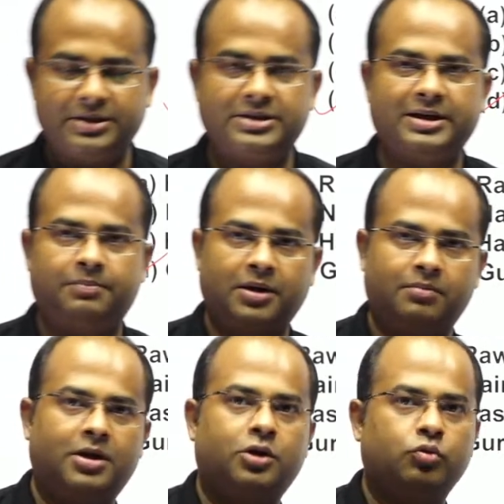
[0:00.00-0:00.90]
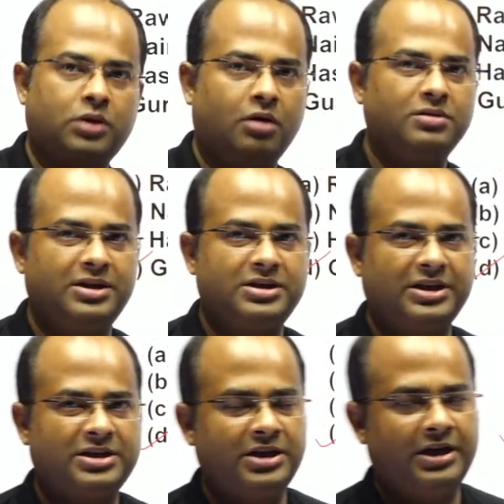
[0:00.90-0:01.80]
In September
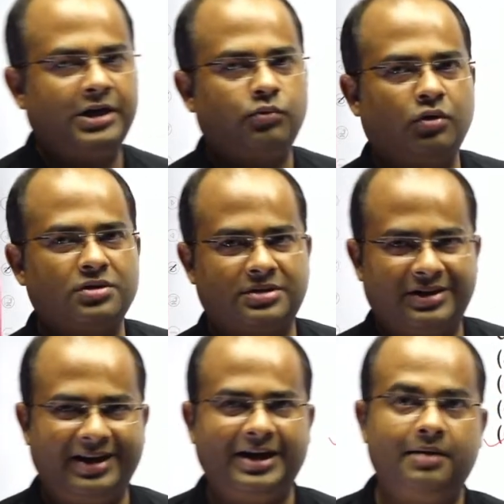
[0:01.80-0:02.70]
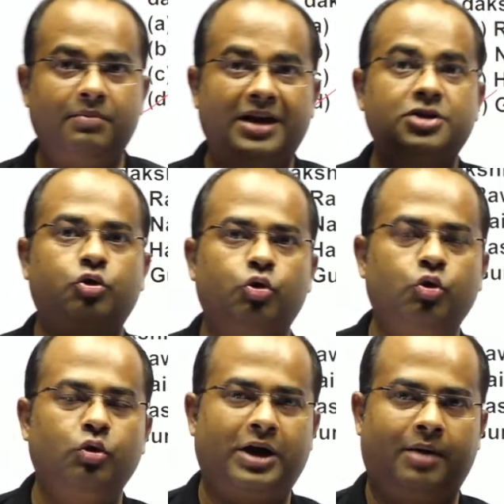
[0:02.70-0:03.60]
2016, it was renamed as
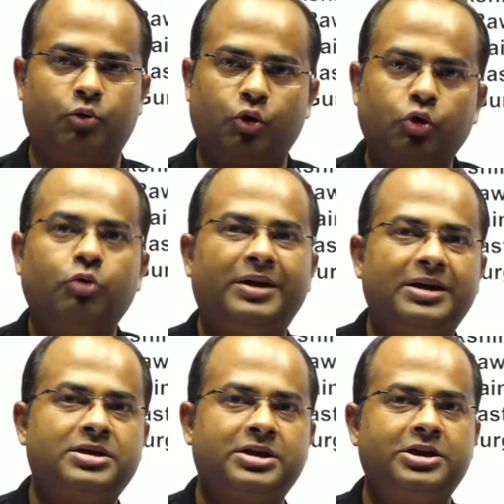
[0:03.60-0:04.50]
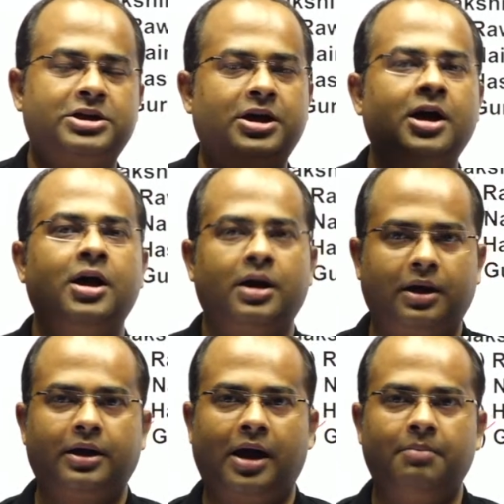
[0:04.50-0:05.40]
Gurugram. Guru means teacher,
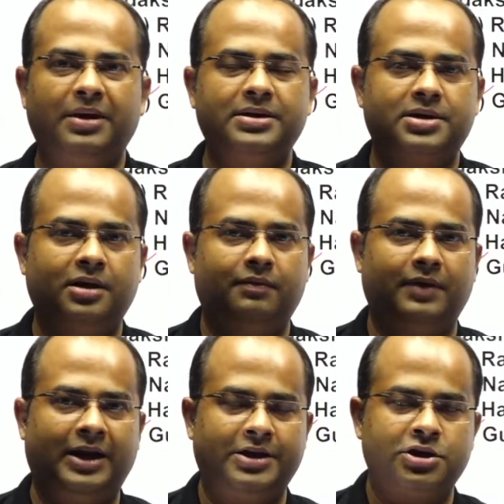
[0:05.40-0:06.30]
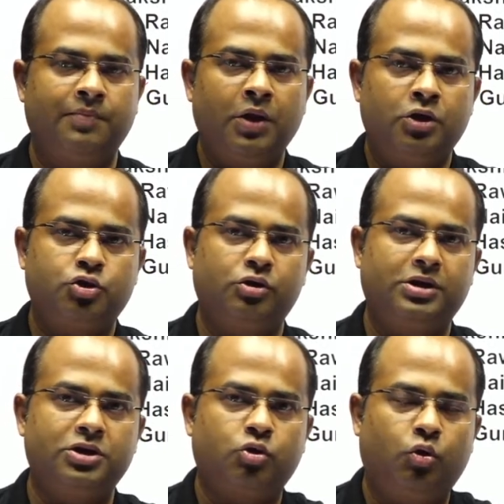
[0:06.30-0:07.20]
Gram means the village. So
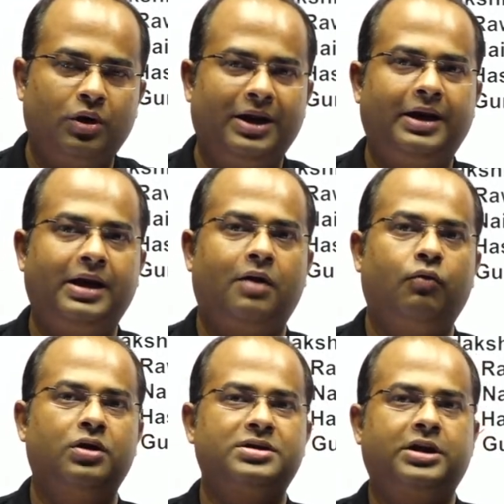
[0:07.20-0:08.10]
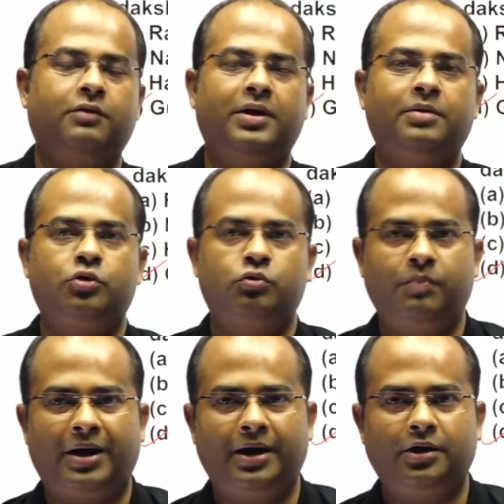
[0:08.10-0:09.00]
this whole area was given to
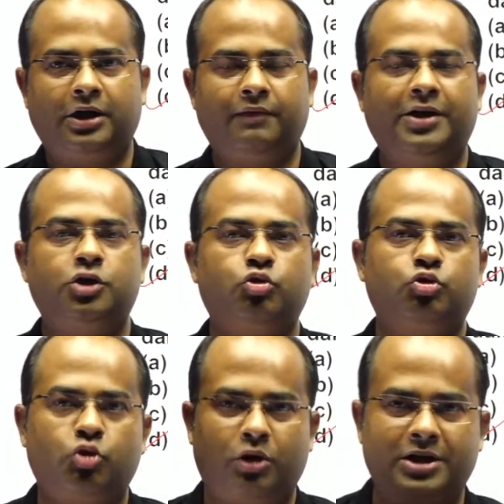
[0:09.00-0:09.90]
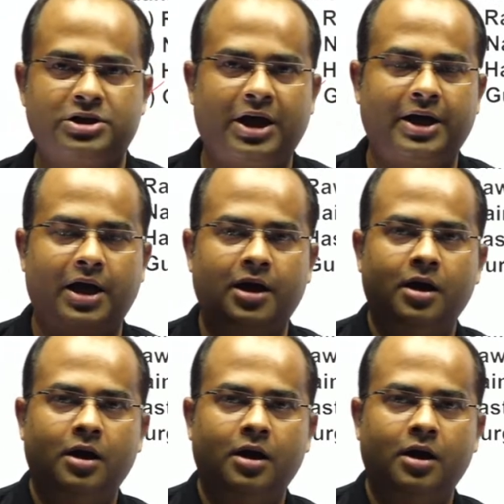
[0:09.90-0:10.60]
Dronacharya